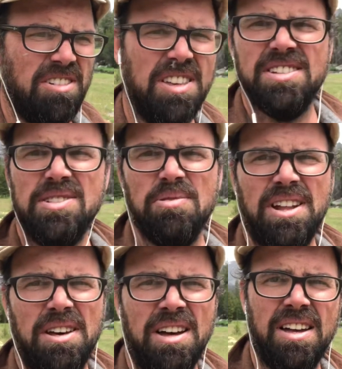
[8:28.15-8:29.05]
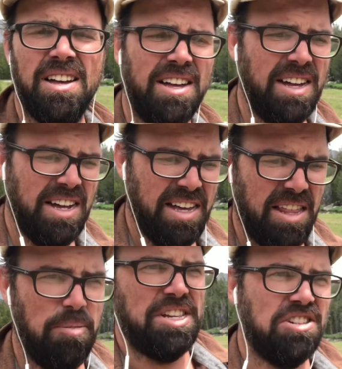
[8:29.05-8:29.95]
This is one of
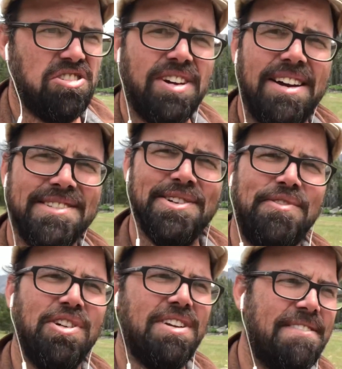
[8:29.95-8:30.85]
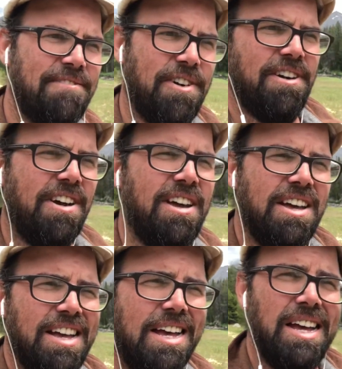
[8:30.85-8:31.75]
the busier trails. So if you're looking for
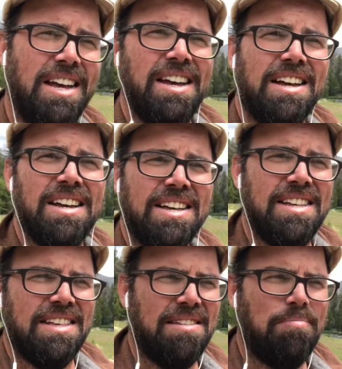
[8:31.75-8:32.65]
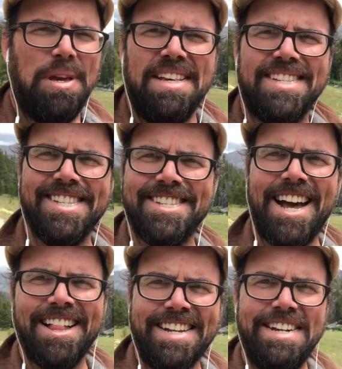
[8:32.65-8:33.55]
peace and
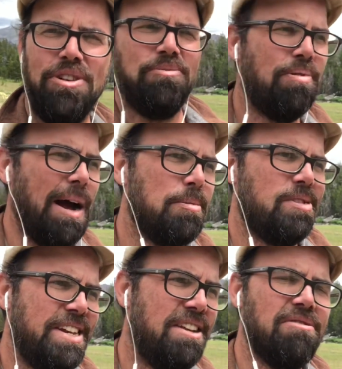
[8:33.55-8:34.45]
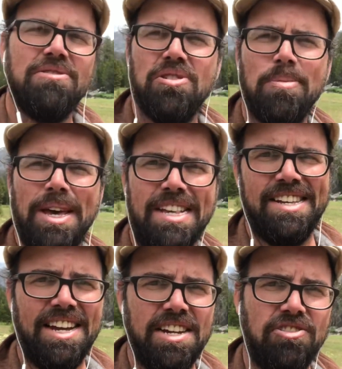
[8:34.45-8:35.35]
solitude, probably don't do the Big
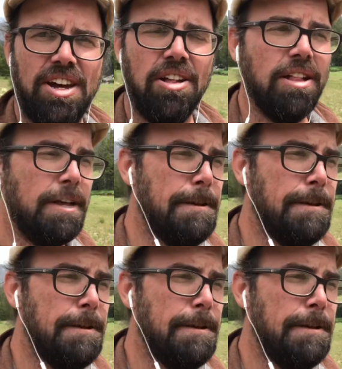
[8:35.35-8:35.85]
Sandy Trail.